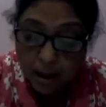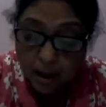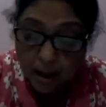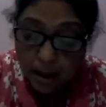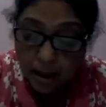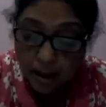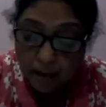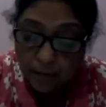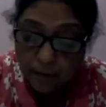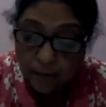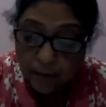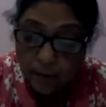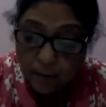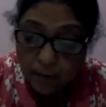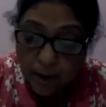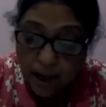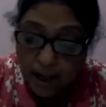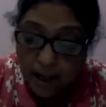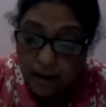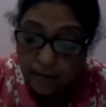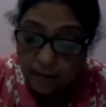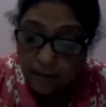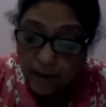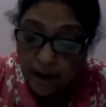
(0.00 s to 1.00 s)
If you
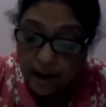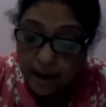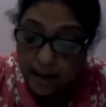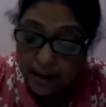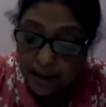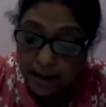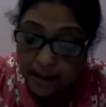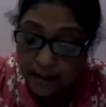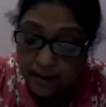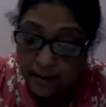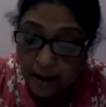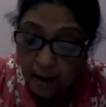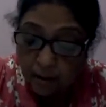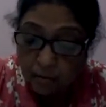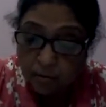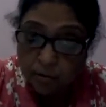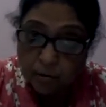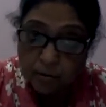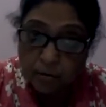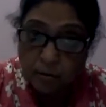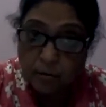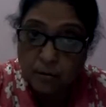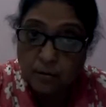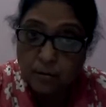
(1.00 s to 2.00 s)
have any
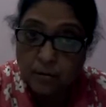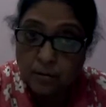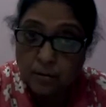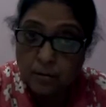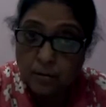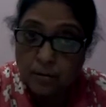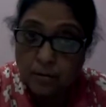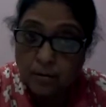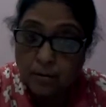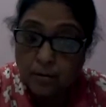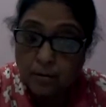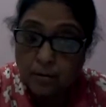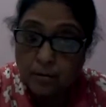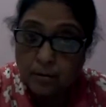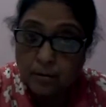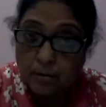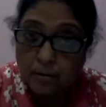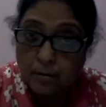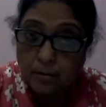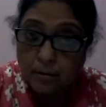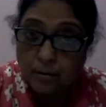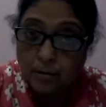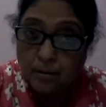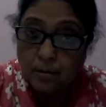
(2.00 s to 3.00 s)
doubt,
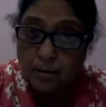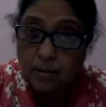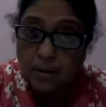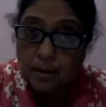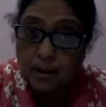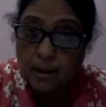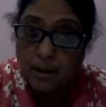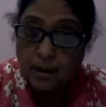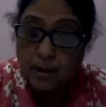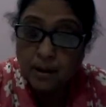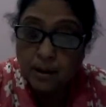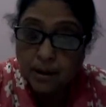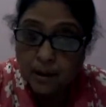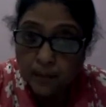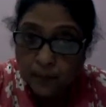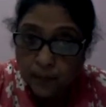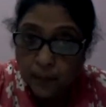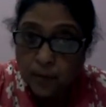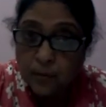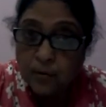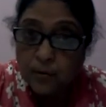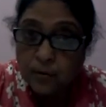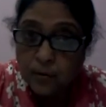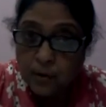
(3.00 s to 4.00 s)

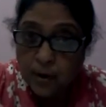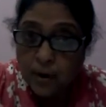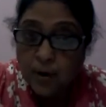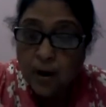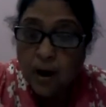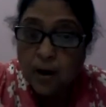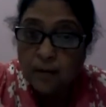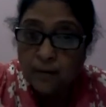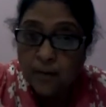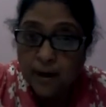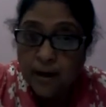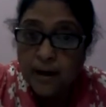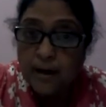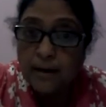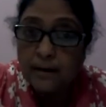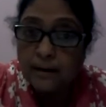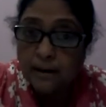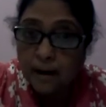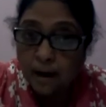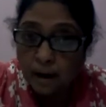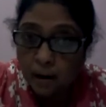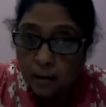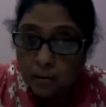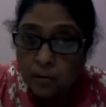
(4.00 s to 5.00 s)
suppose you have any
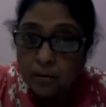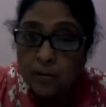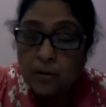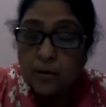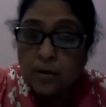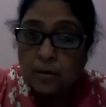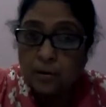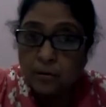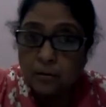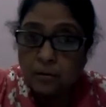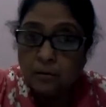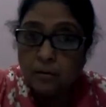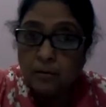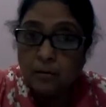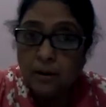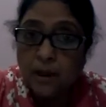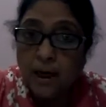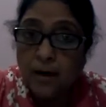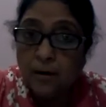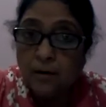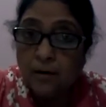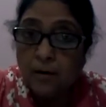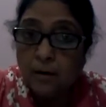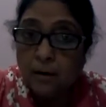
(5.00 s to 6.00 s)
doubt
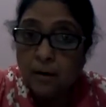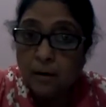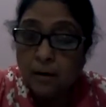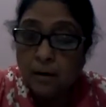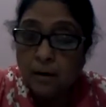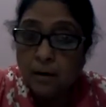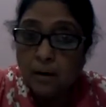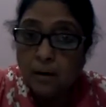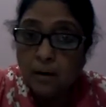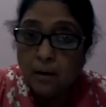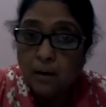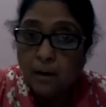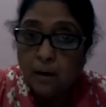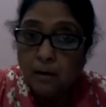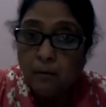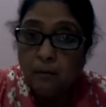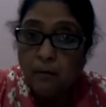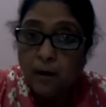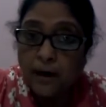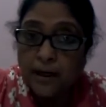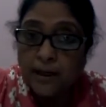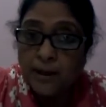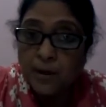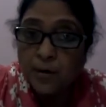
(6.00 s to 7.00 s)
that
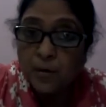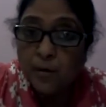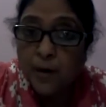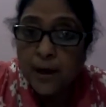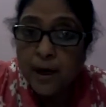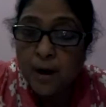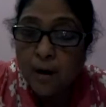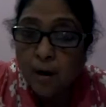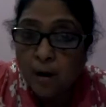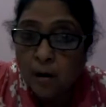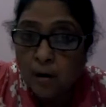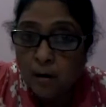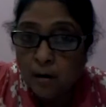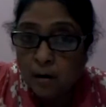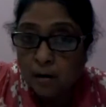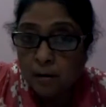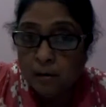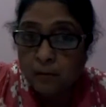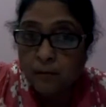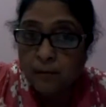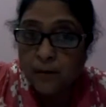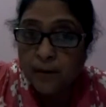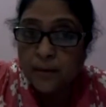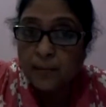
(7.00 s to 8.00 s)
what is going
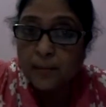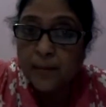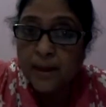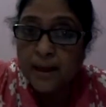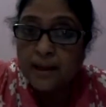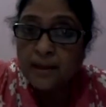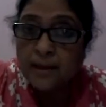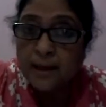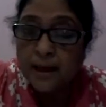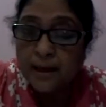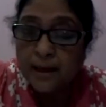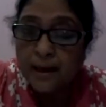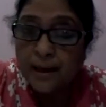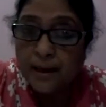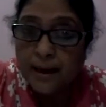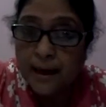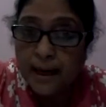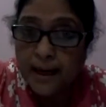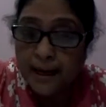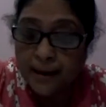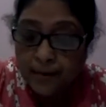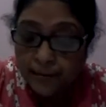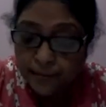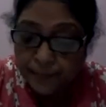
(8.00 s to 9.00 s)
on with me
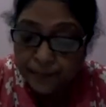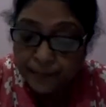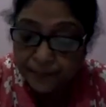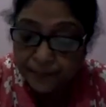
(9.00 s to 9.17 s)
suddenly,